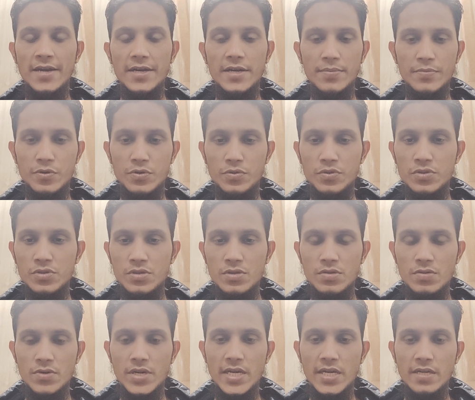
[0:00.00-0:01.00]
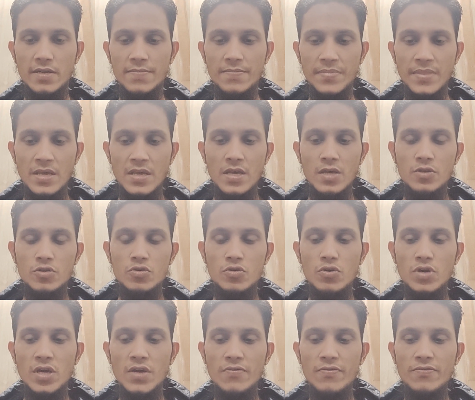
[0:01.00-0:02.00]
attributes, right?
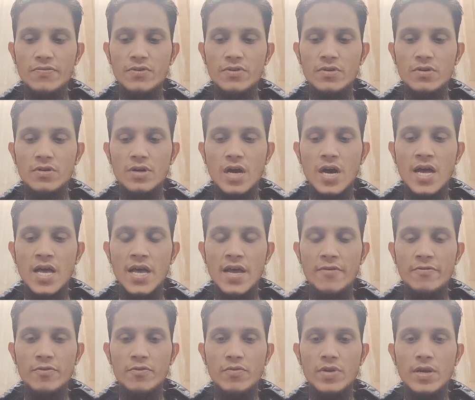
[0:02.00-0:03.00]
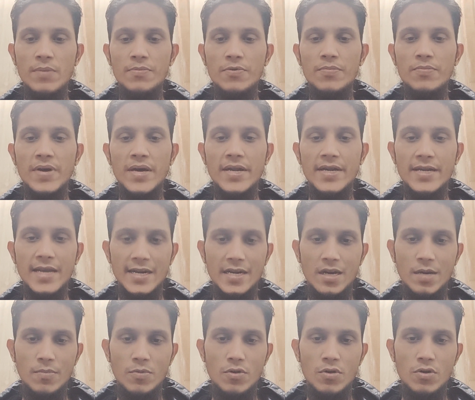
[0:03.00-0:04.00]
So if I have developed my
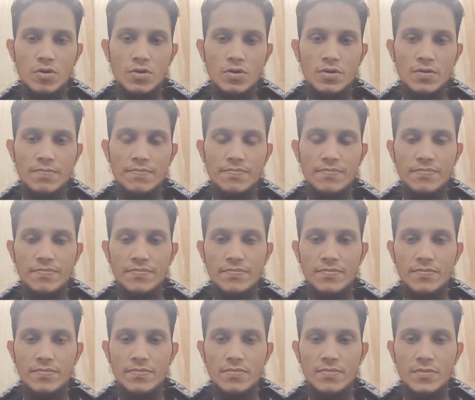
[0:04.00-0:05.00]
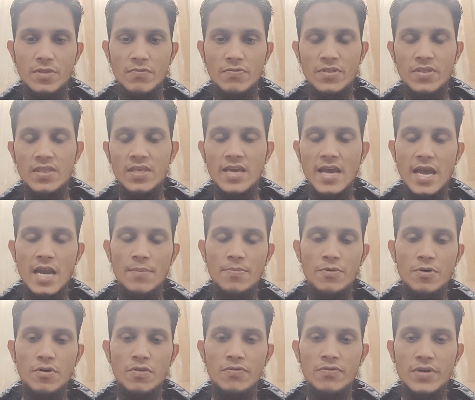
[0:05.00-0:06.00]
title block with the
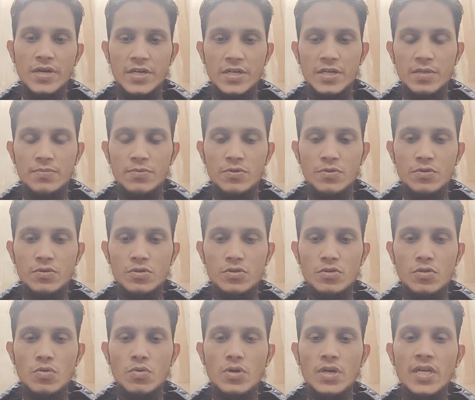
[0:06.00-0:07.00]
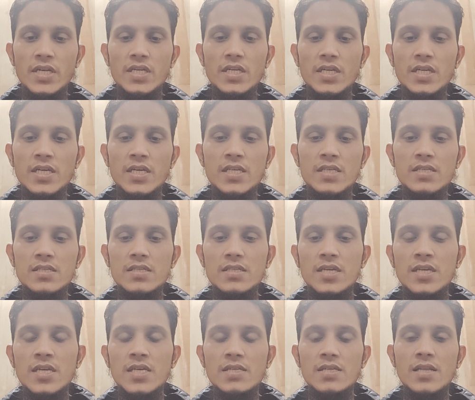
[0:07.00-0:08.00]
help of attributes, so it is
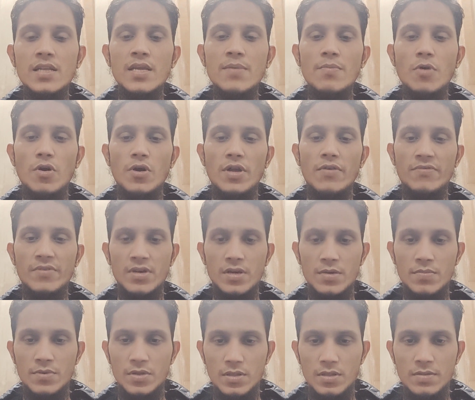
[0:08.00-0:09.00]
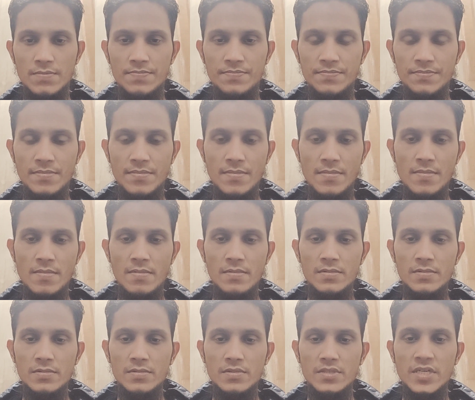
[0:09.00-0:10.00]
easily modifiable,
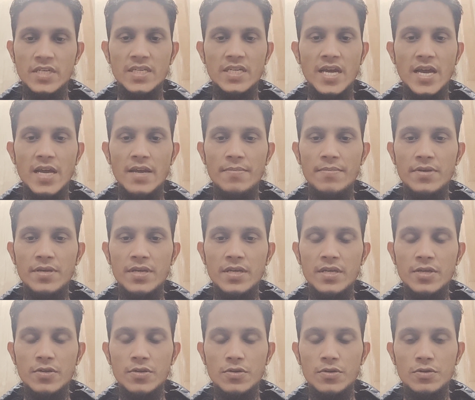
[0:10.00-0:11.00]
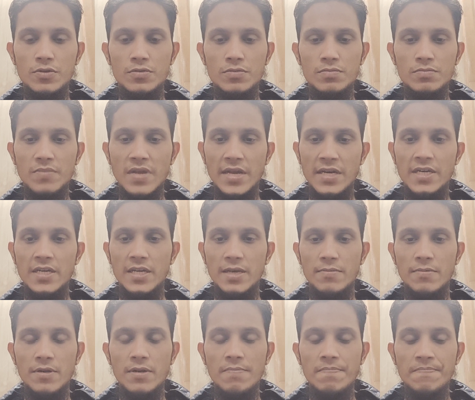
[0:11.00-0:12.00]
it can be
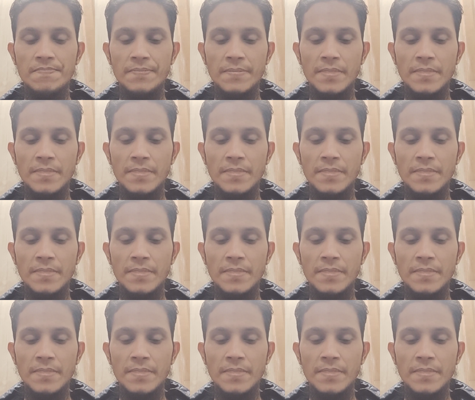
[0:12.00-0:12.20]
editable.